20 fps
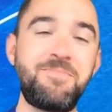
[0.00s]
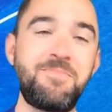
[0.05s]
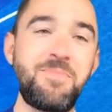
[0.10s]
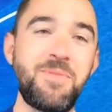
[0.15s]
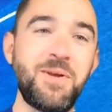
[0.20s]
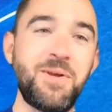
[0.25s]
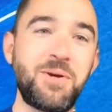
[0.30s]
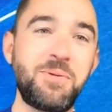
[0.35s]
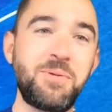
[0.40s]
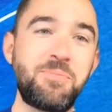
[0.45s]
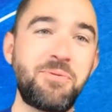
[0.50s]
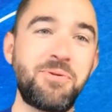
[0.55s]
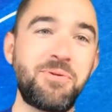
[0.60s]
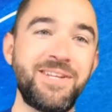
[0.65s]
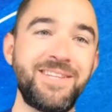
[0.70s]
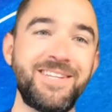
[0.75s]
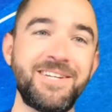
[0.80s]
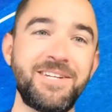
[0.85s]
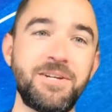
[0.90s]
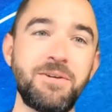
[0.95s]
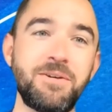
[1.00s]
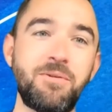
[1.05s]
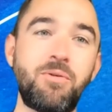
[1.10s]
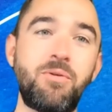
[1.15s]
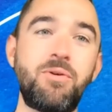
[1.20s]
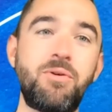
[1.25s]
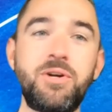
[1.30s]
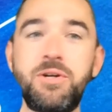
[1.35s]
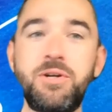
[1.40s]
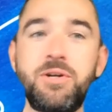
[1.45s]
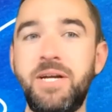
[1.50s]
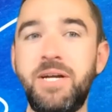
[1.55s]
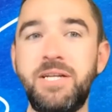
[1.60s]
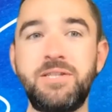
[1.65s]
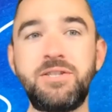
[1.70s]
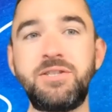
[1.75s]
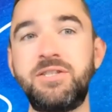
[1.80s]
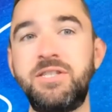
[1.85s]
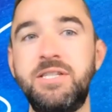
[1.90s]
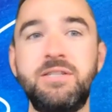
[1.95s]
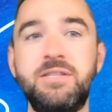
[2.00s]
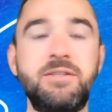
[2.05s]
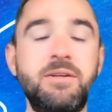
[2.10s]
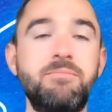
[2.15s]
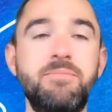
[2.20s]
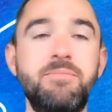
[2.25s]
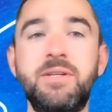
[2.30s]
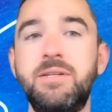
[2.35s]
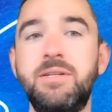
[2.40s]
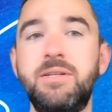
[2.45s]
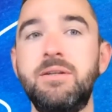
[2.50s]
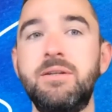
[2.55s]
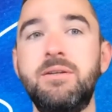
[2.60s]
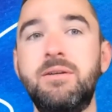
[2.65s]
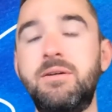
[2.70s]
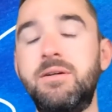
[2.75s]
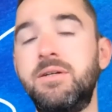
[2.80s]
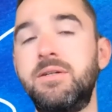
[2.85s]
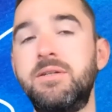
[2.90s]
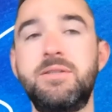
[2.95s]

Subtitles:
Good point. Thank you. Or you might just see something on